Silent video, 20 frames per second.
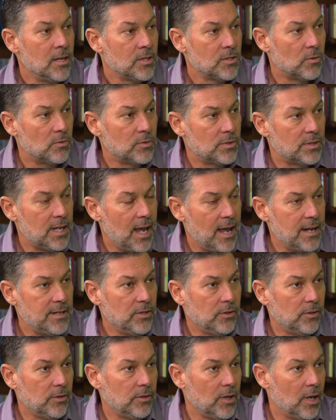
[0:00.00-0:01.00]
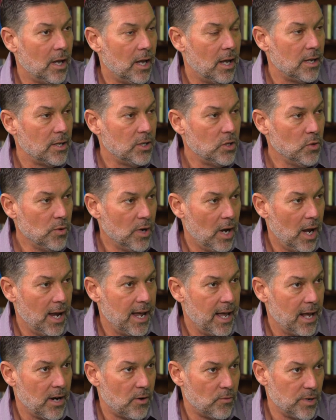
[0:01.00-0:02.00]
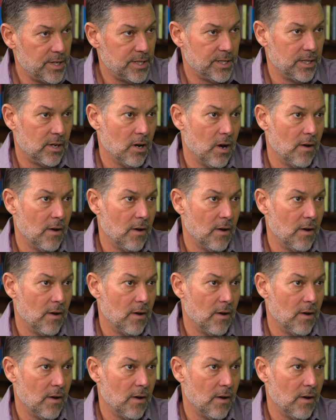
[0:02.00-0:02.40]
So Daniel, you and I had a recent